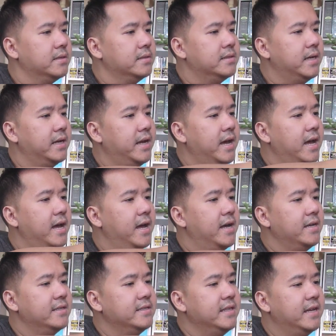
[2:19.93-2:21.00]

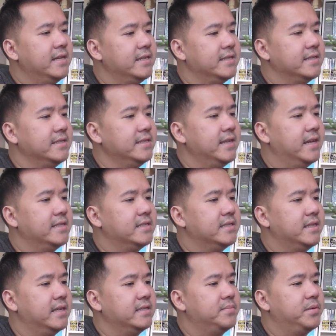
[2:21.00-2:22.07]
Ta-da! Isn't that easy?
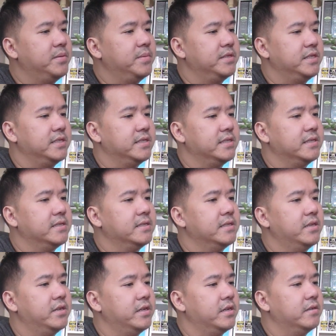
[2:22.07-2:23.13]
That's pretty much easy.
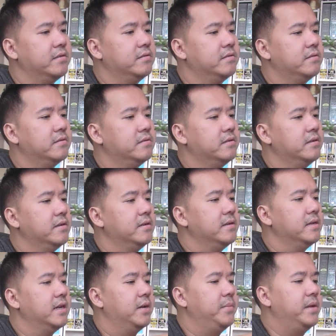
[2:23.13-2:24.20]
There we go.
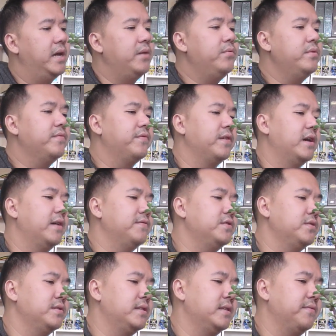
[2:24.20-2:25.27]
I mean, I would have loved
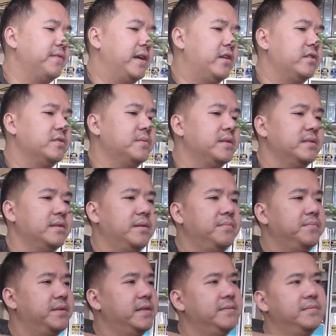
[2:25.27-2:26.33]
to see the flowers because
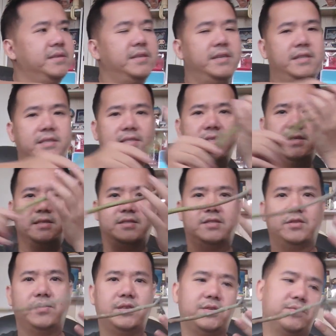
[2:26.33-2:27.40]
but this thing is
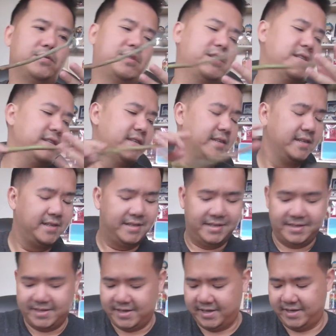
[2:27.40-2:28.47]
so huge.
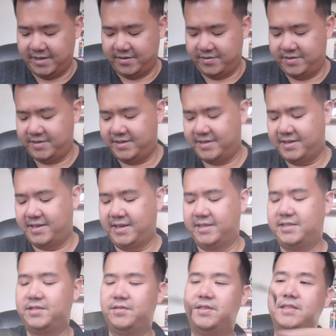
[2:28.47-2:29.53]
I know. Okay,
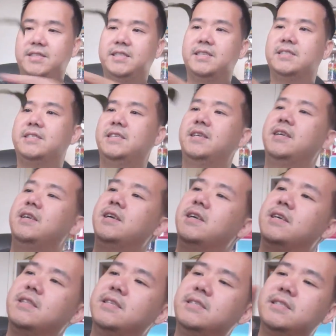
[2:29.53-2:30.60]
so this is
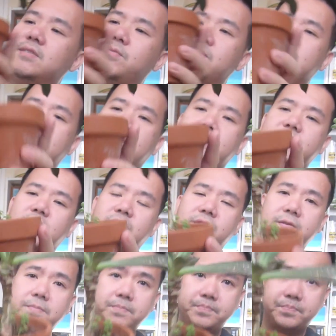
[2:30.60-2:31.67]
what's left
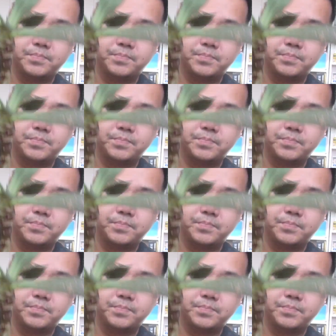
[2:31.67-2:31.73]
over.